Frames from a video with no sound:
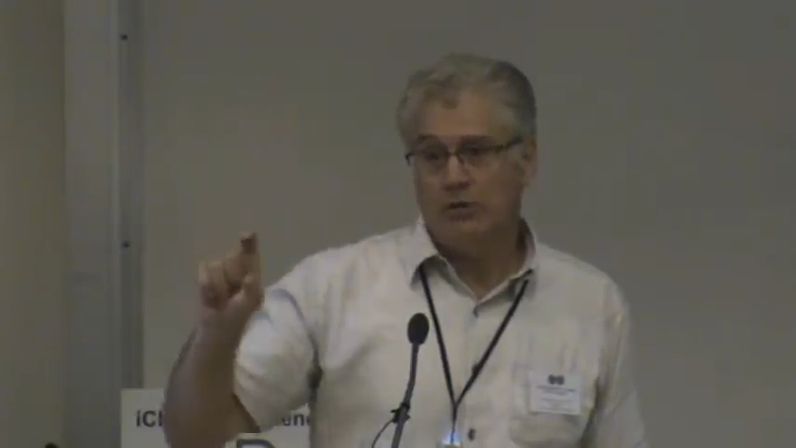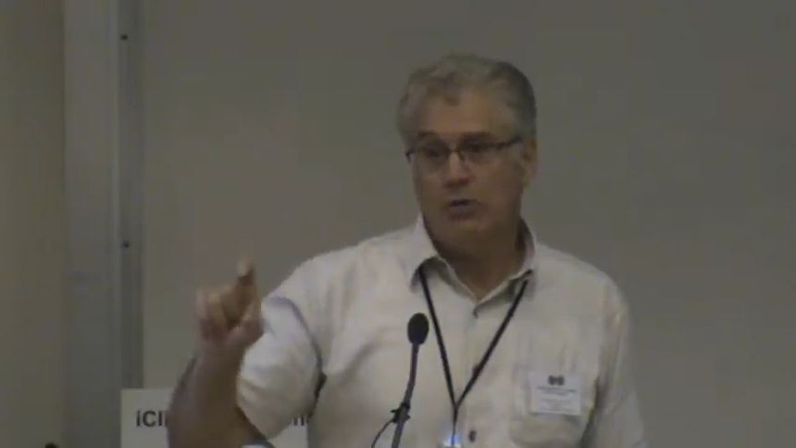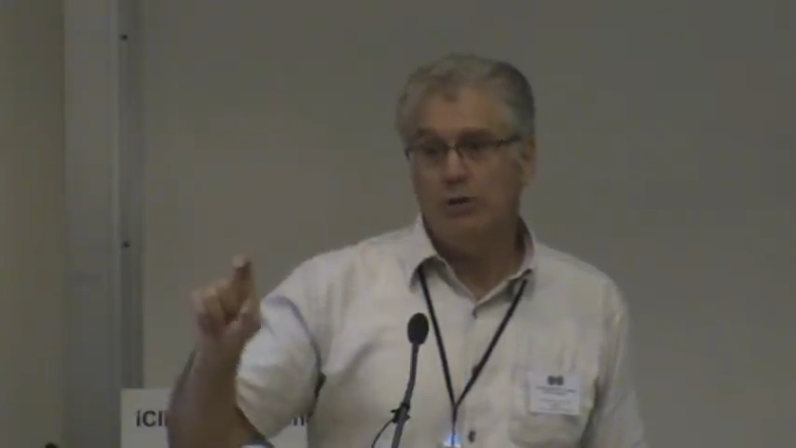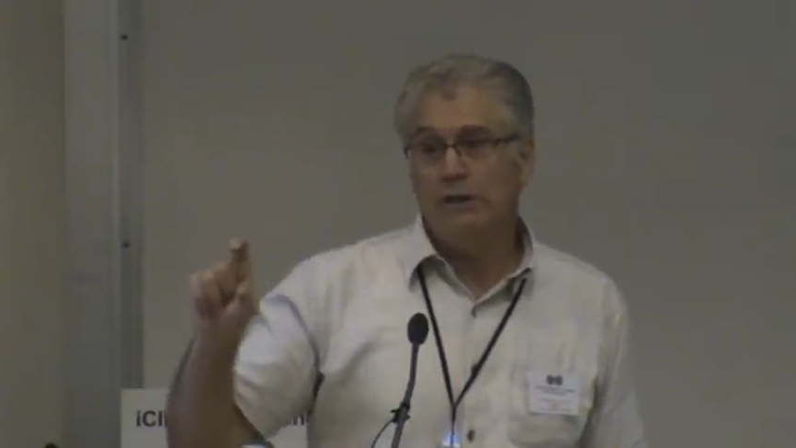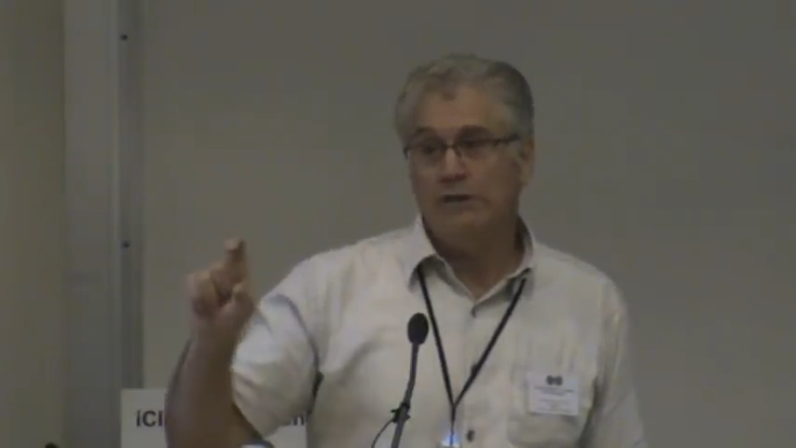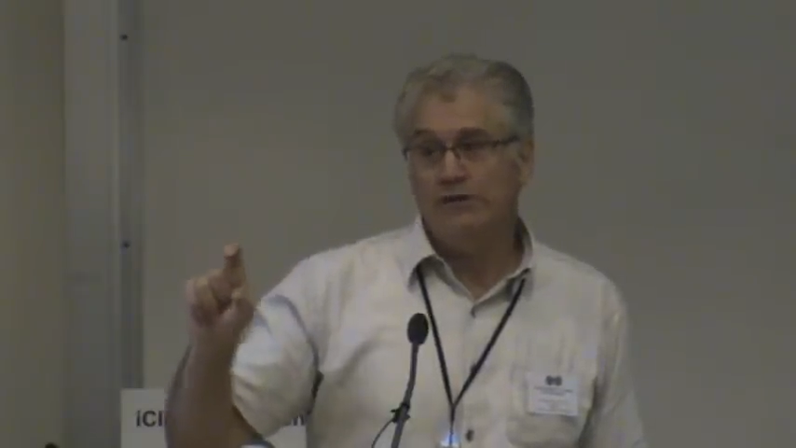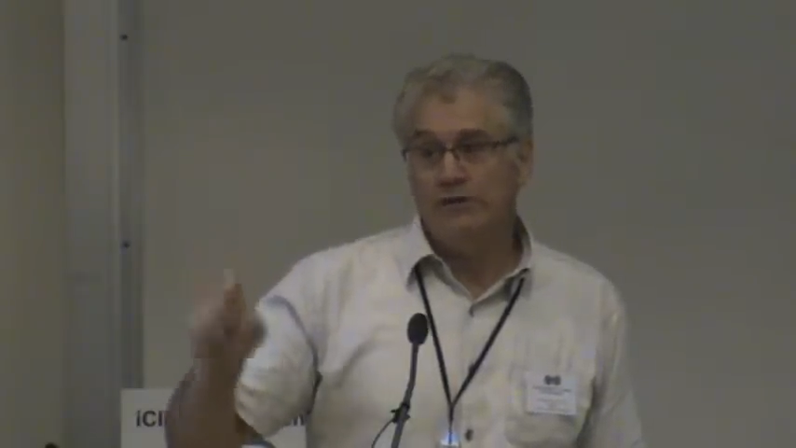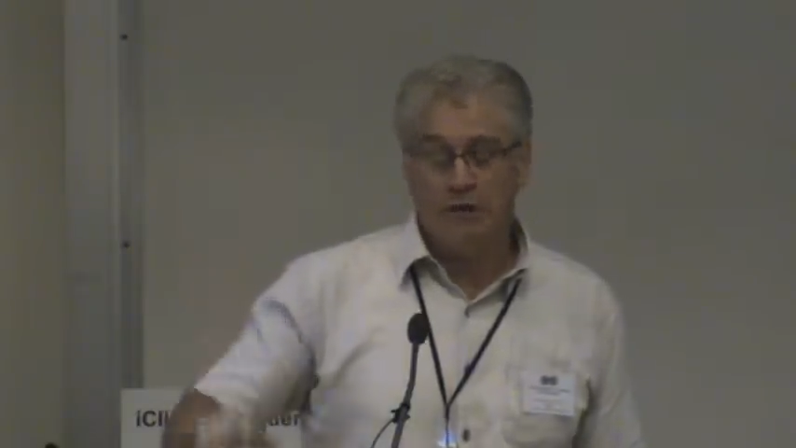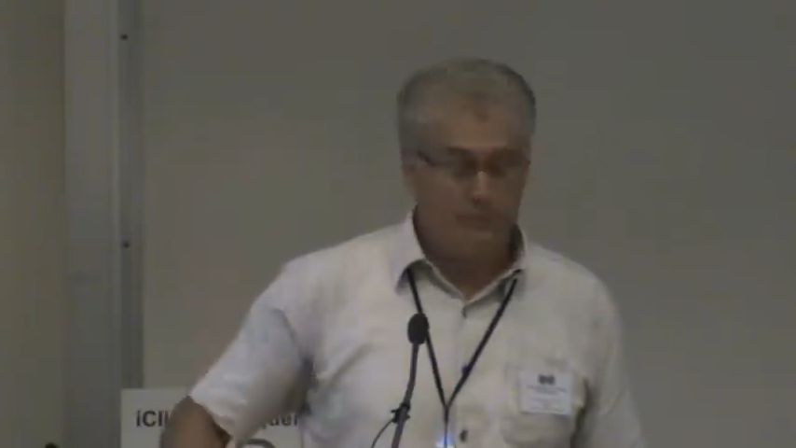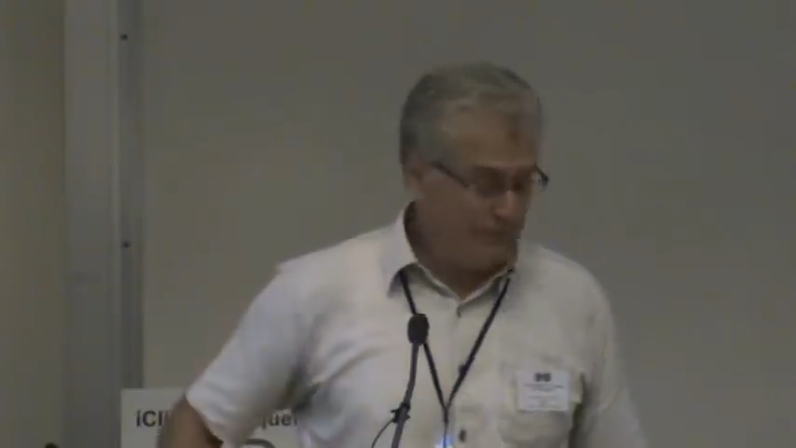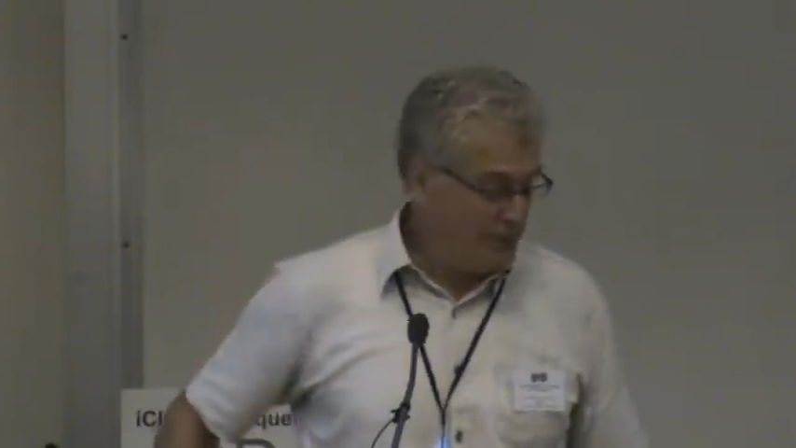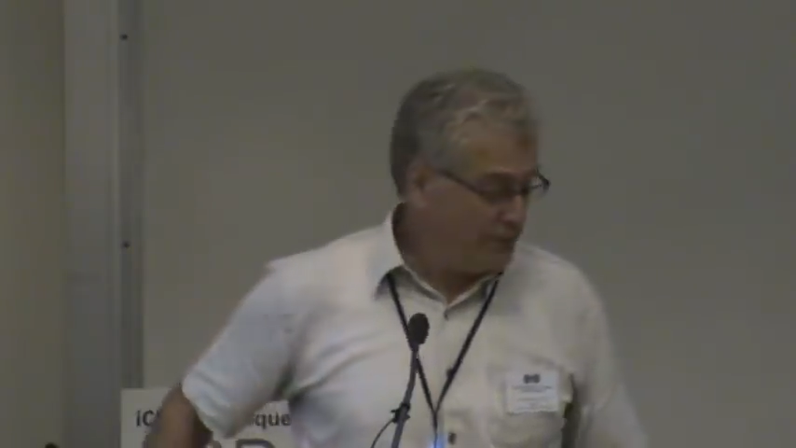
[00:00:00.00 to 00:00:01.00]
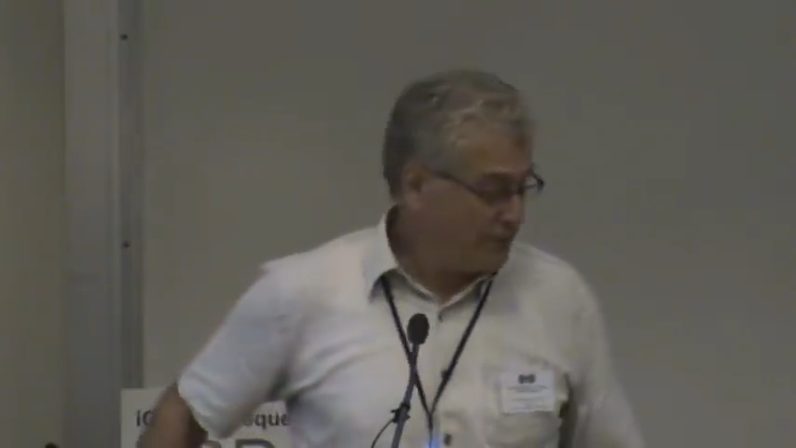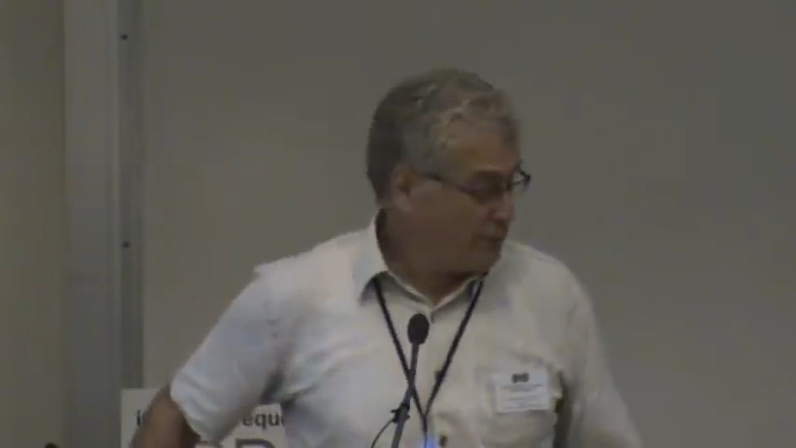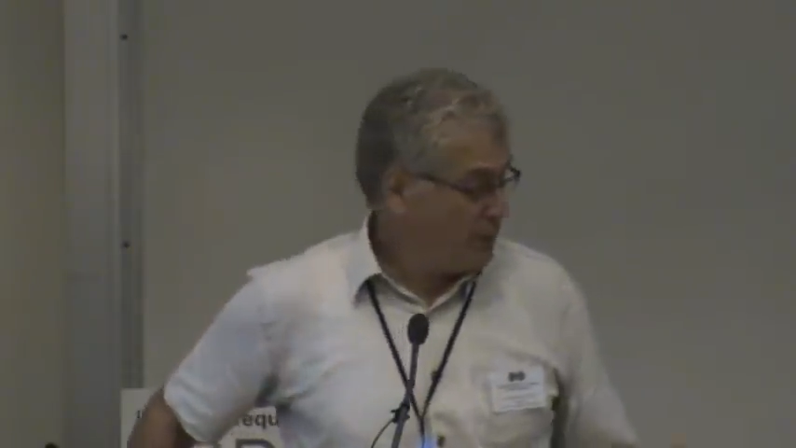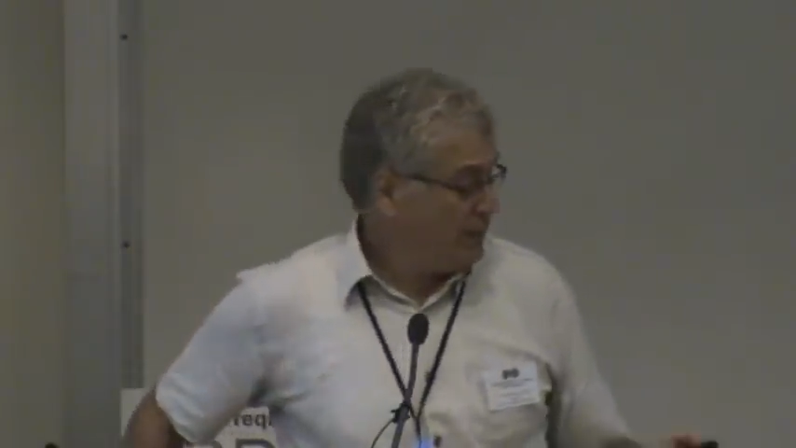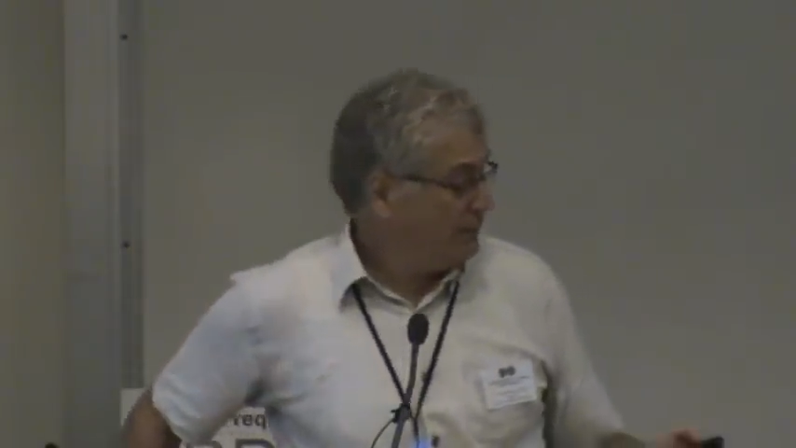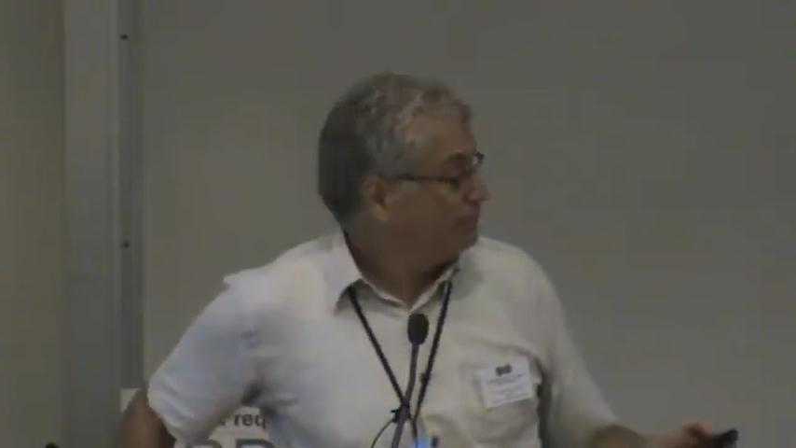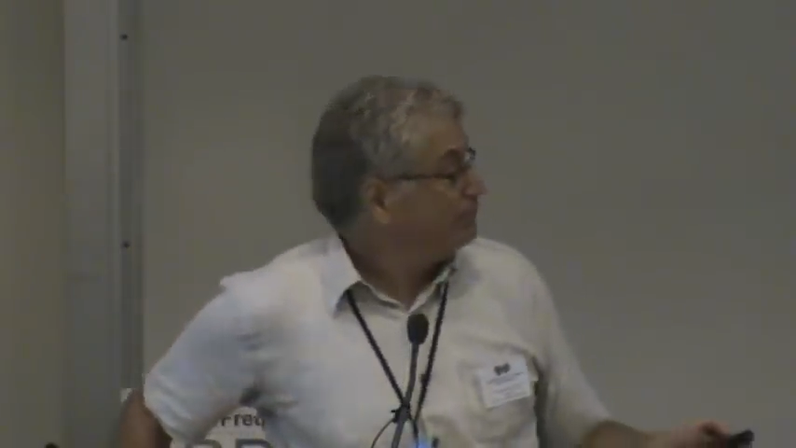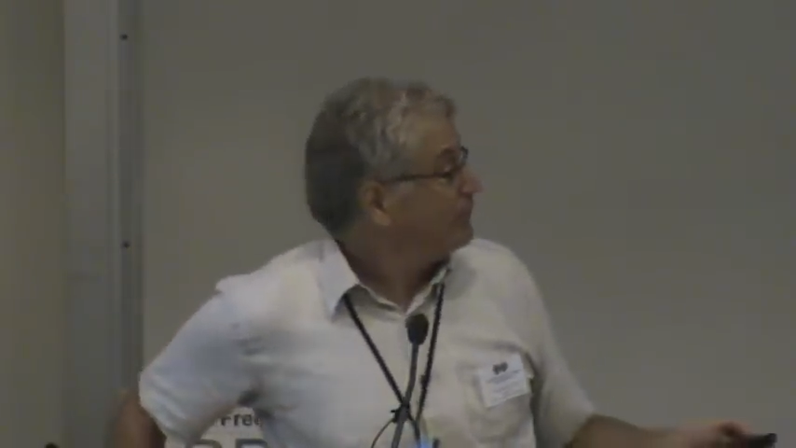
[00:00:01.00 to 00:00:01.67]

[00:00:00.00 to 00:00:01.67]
according to their birth weight.